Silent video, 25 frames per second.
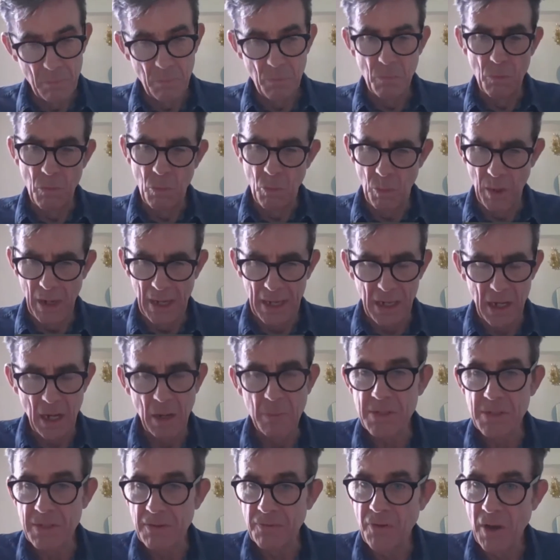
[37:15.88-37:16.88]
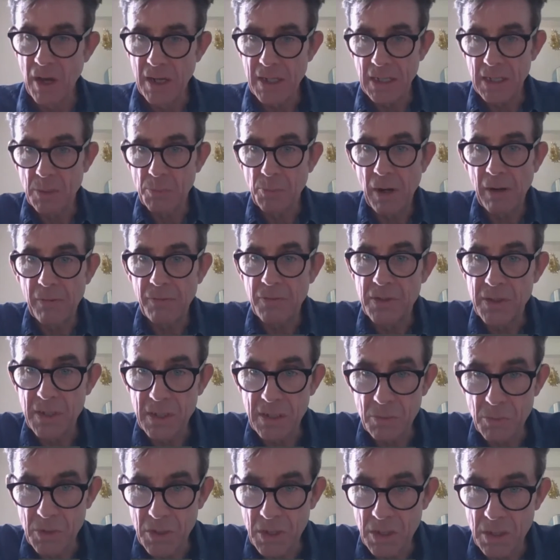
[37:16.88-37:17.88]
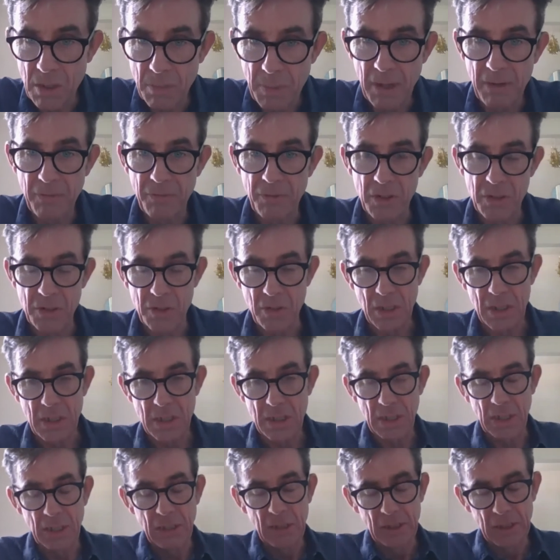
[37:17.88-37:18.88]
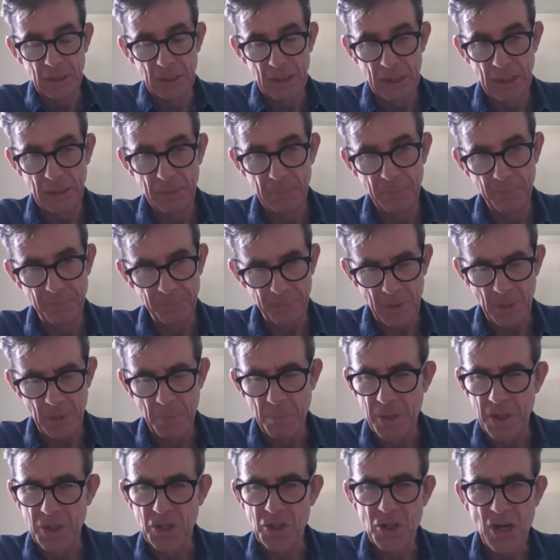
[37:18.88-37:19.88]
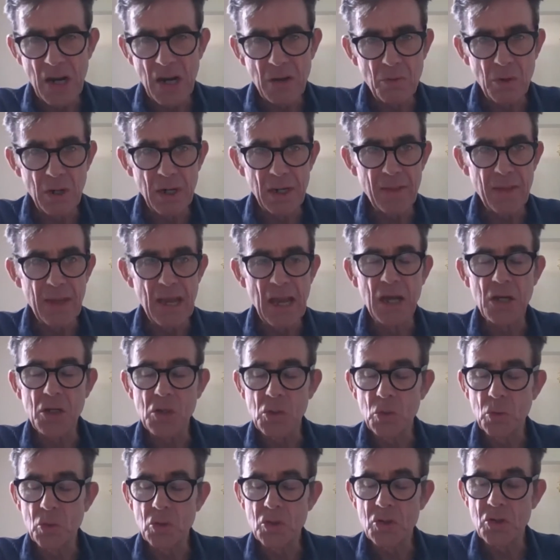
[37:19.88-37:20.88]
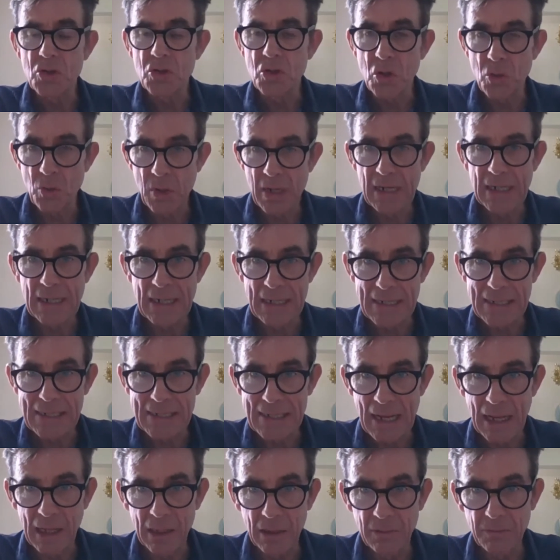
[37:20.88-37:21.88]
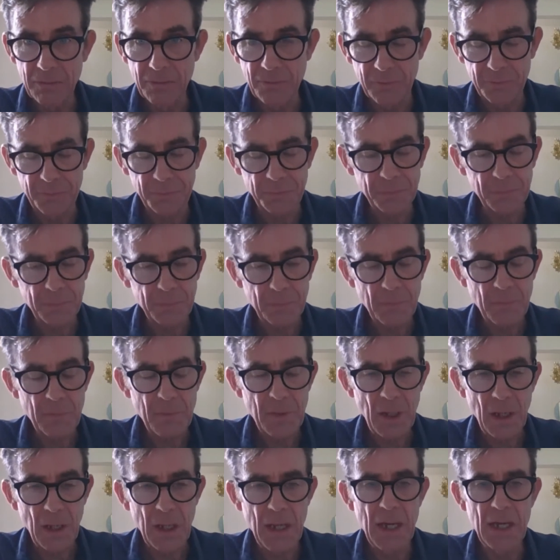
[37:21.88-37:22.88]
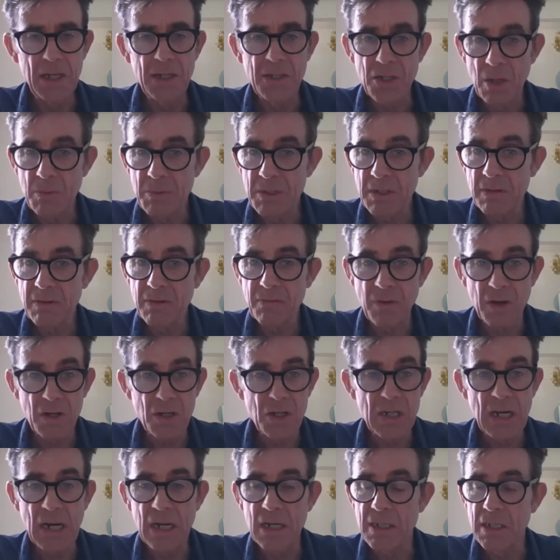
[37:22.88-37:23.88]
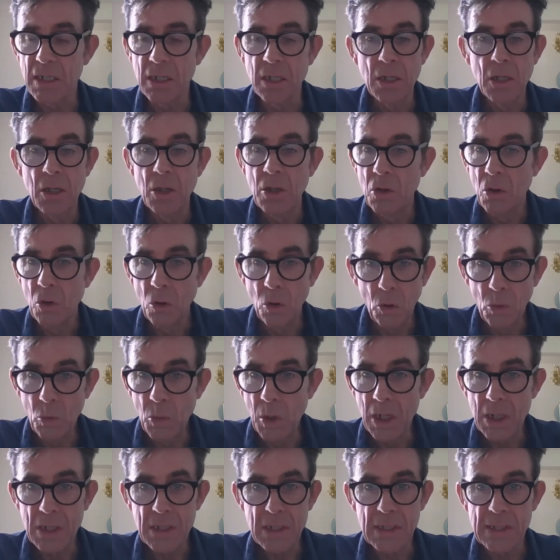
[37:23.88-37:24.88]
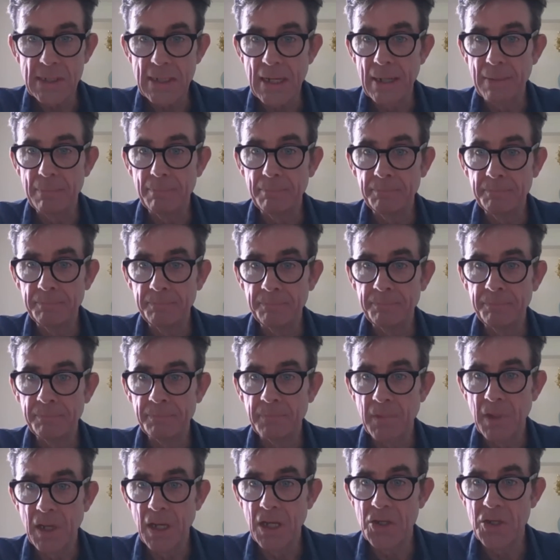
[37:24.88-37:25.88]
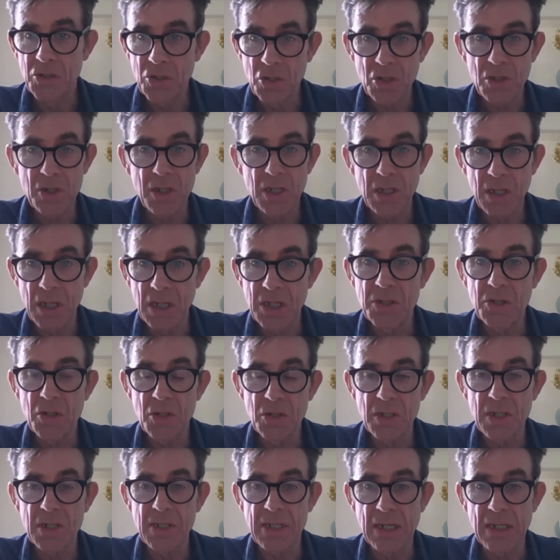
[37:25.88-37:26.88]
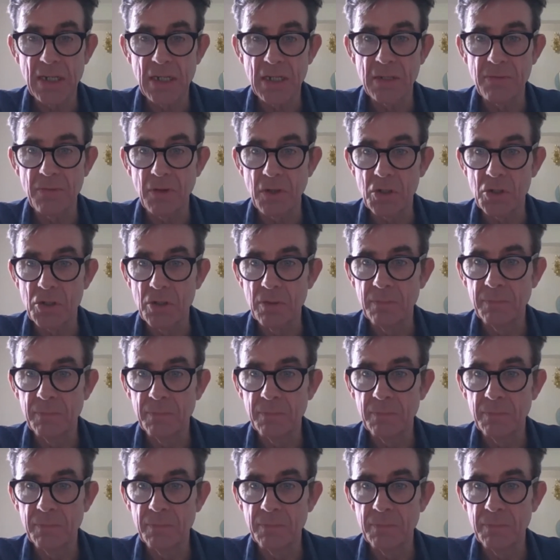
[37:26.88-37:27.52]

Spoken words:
when it comes to finding the preferences, which is a bit frustrating. But generally, the actual screen itself, in terms of its functionality, all works the same. It's just the settings function.